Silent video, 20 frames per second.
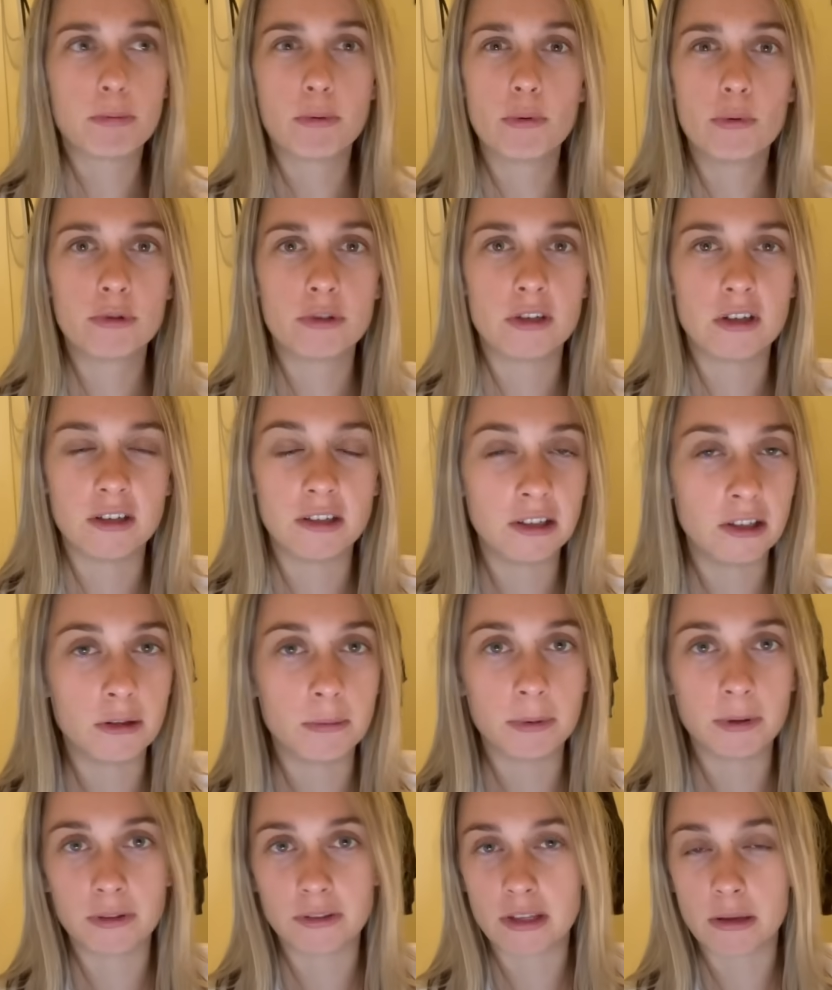pausing the deal
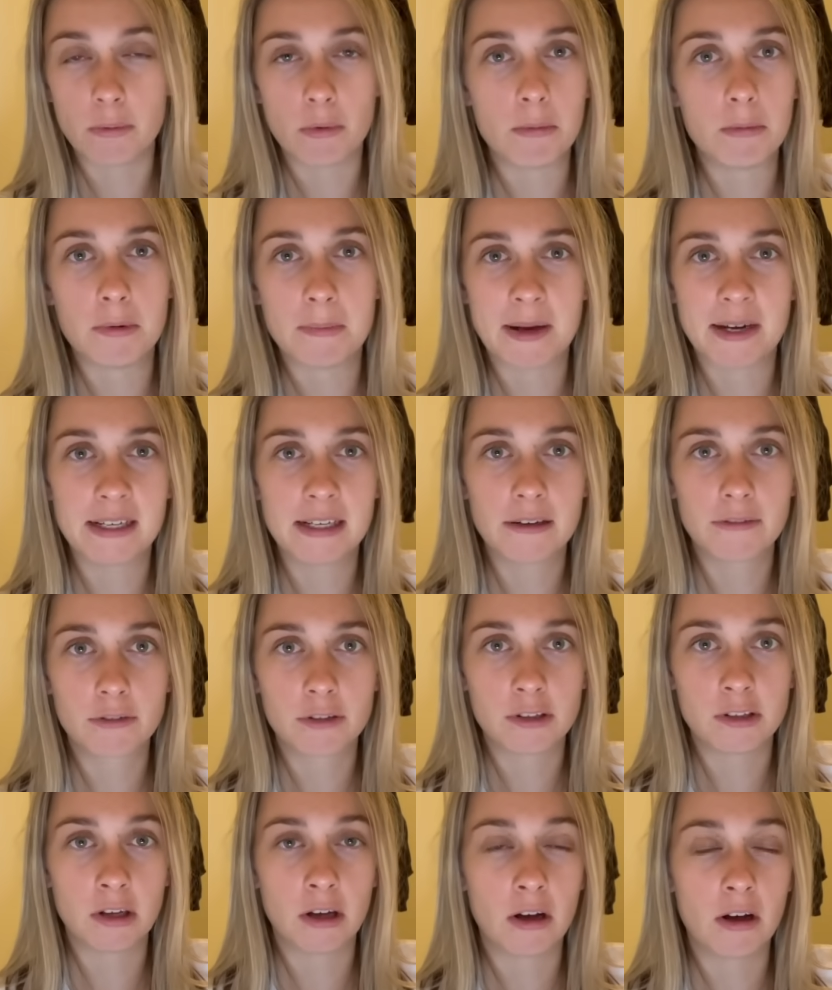because they want more money out of
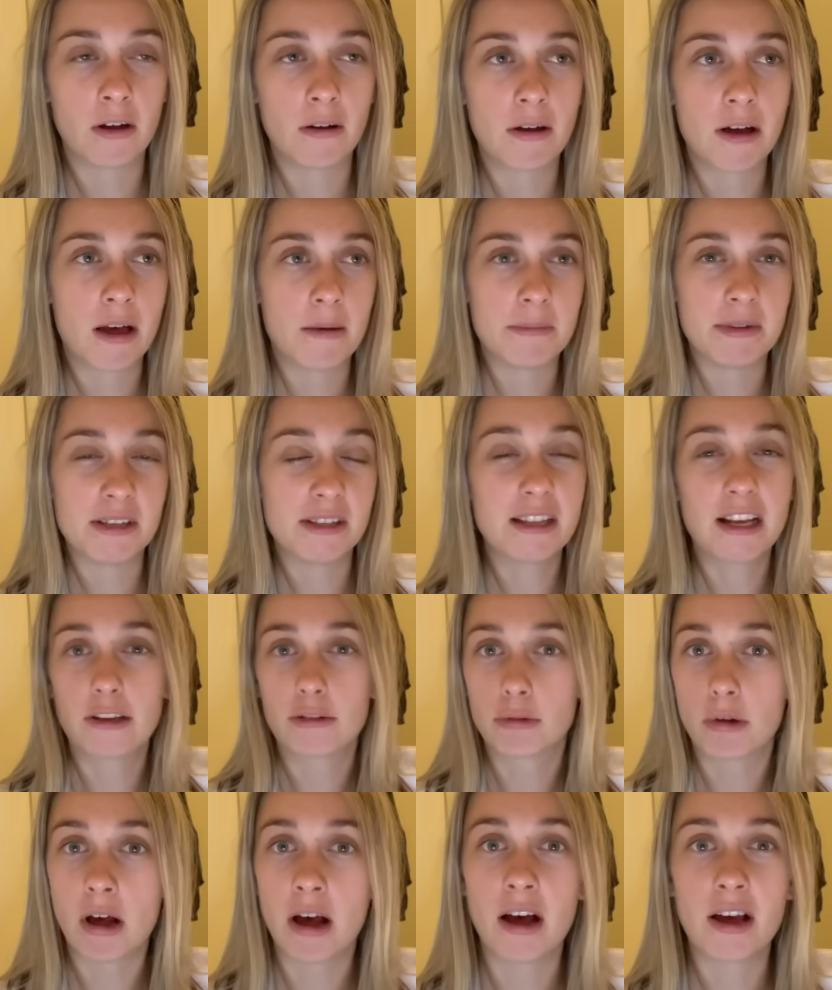Qatar. I mean, that's
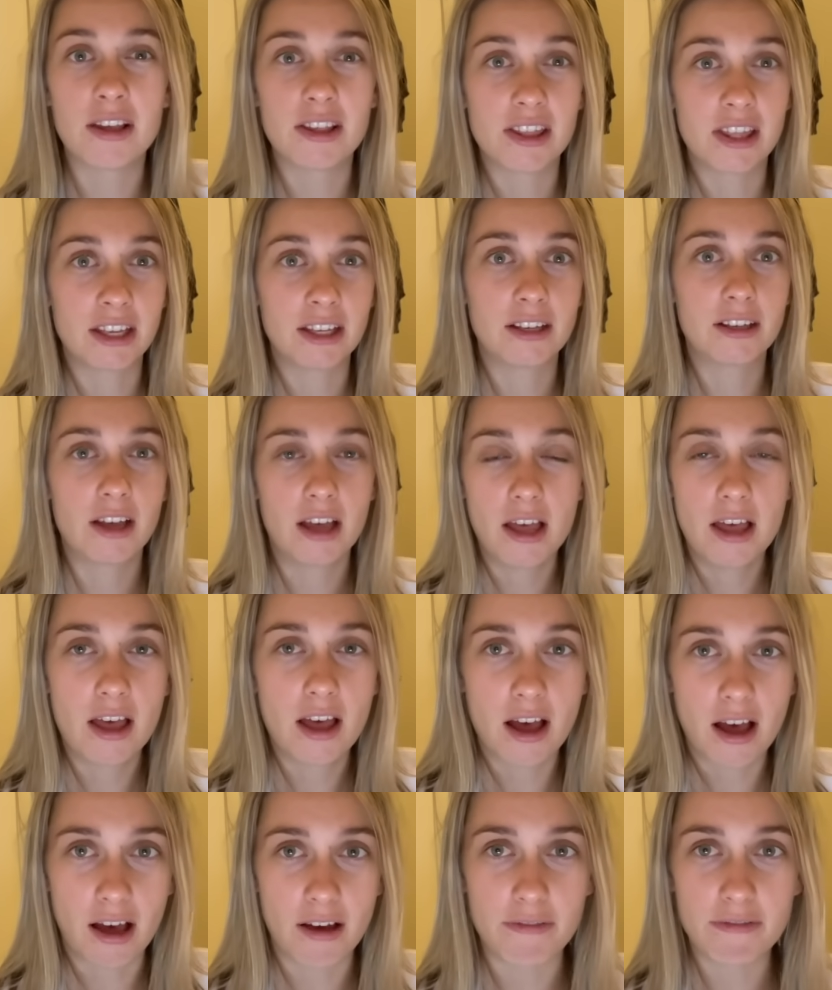what I think.
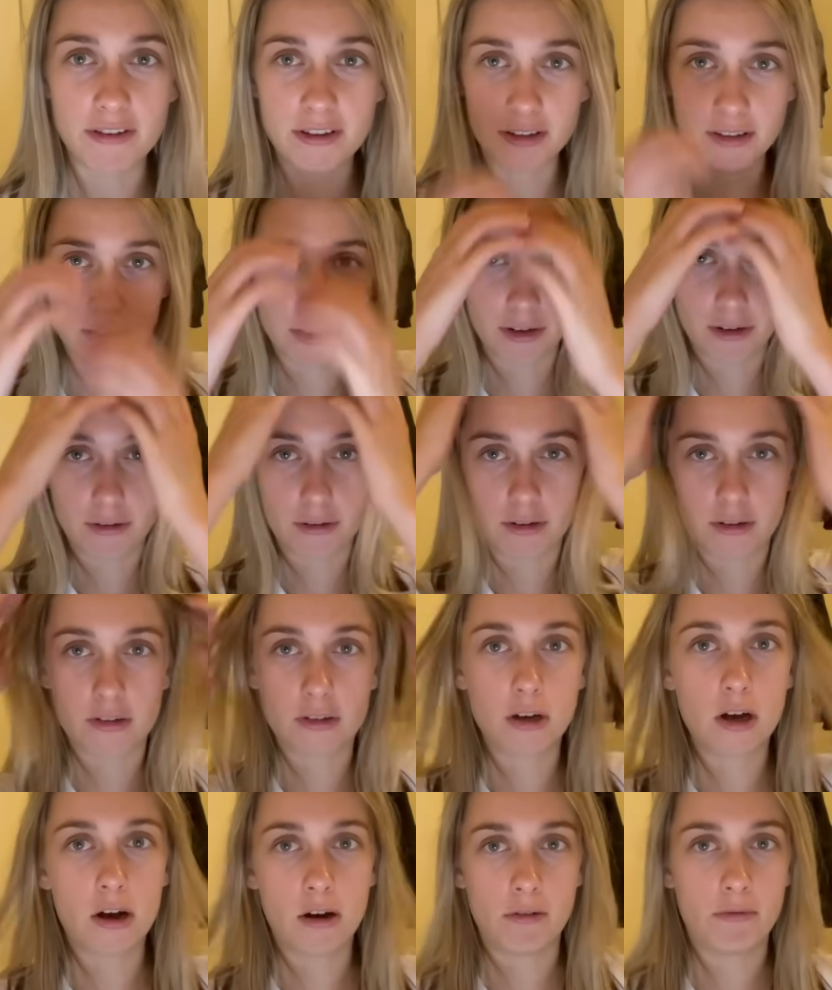I think, you know,
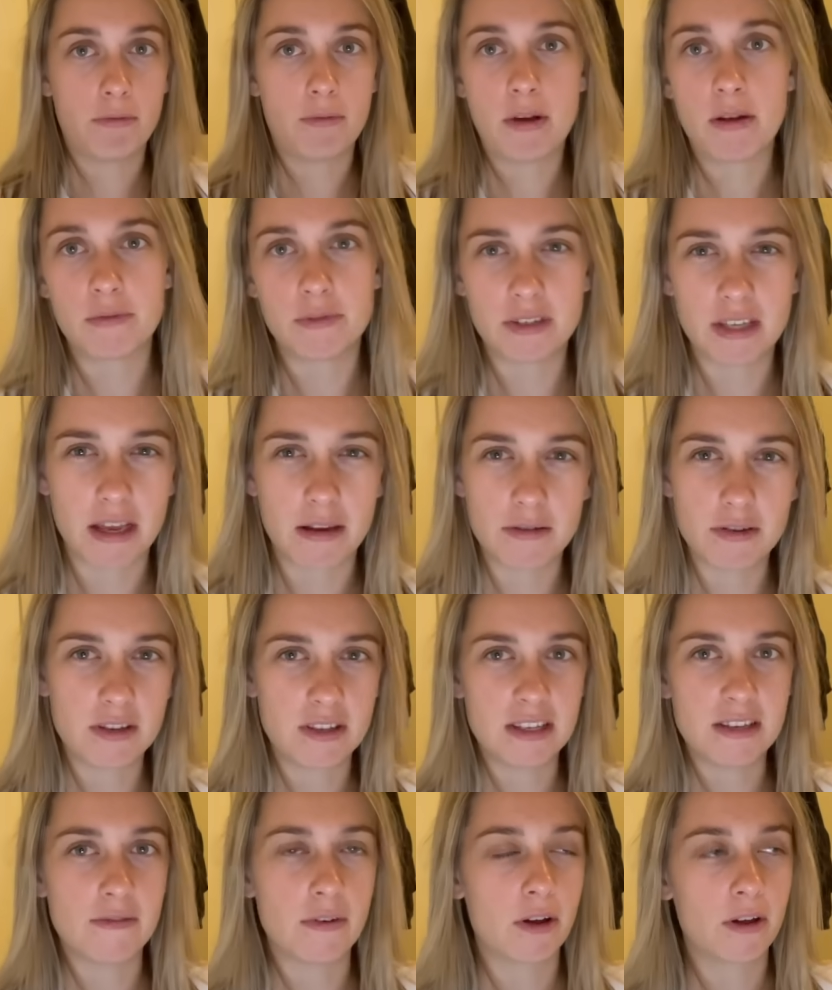Qatar have said it's
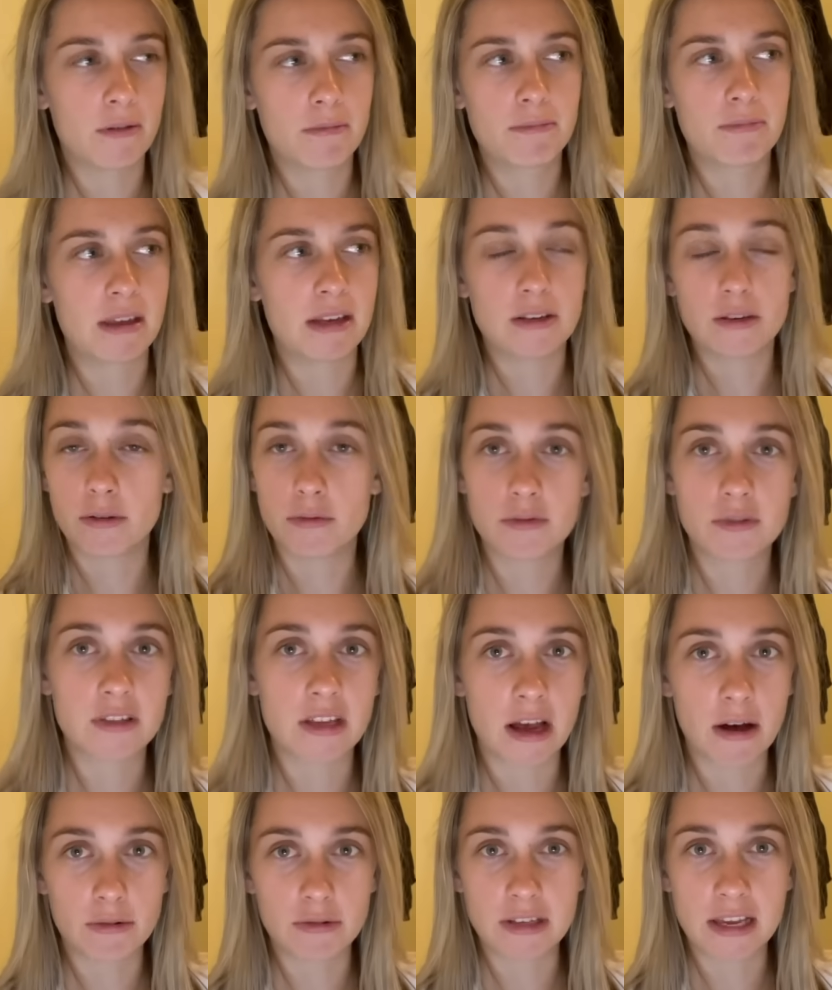either they don't
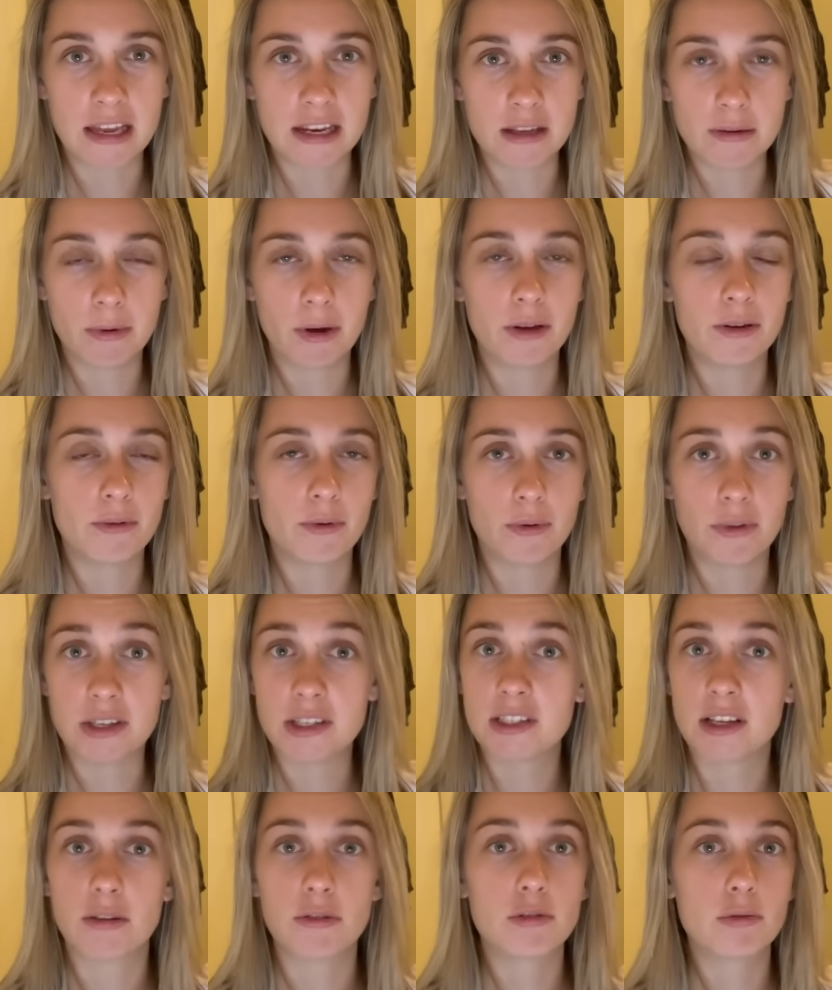sell to anyone or they
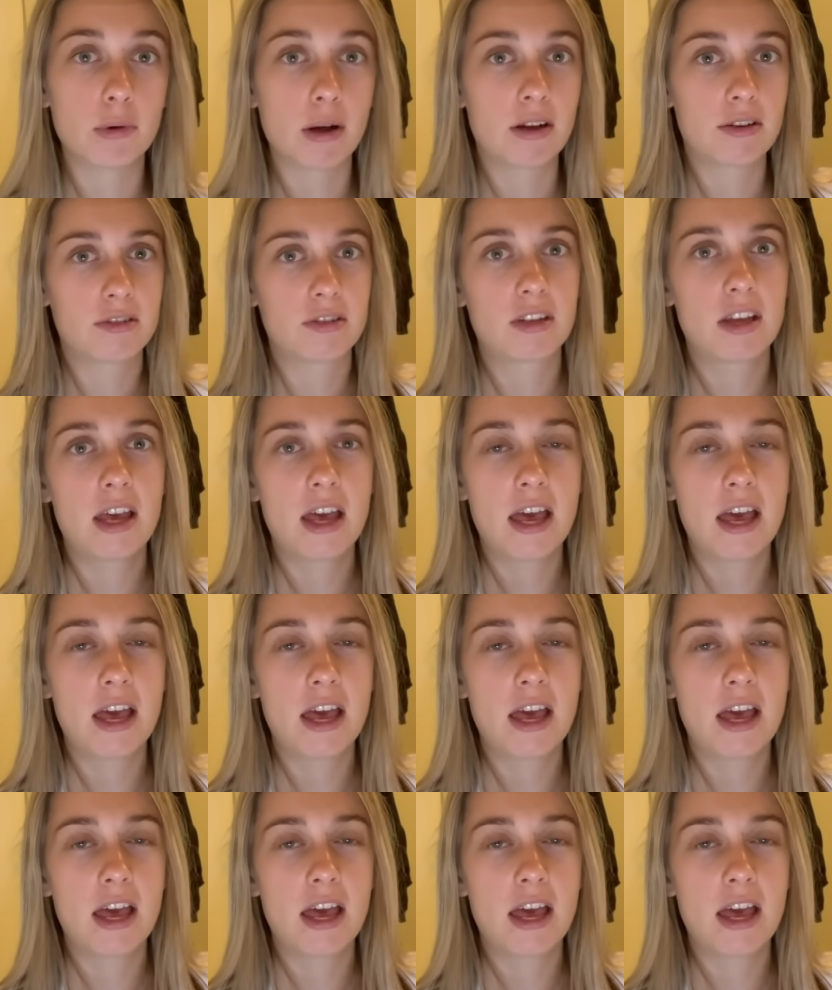sell to us.